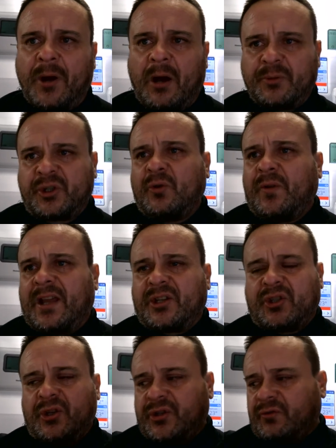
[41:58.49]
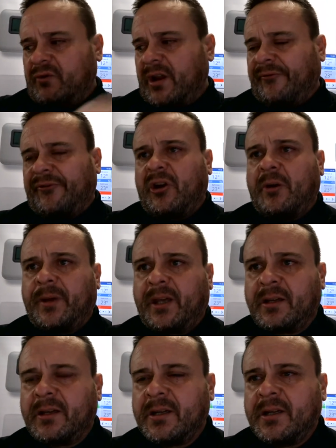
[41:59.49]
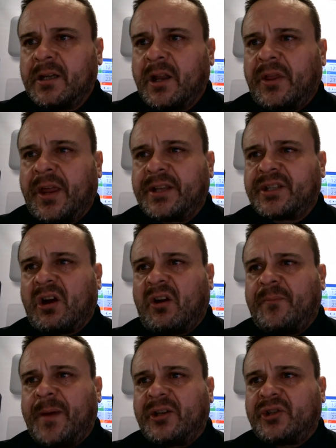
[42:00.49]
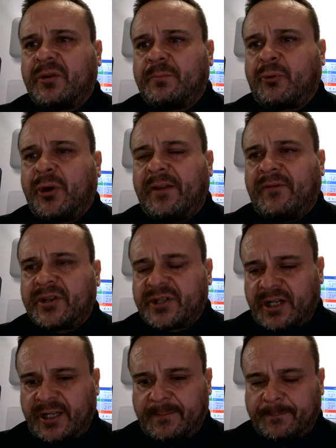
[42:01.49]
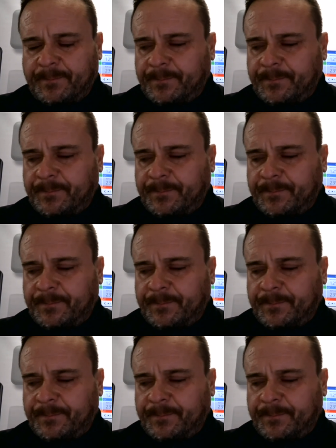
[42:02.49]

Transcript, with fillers: But I'm sure that's just reaffirming things that I've mentioned previously.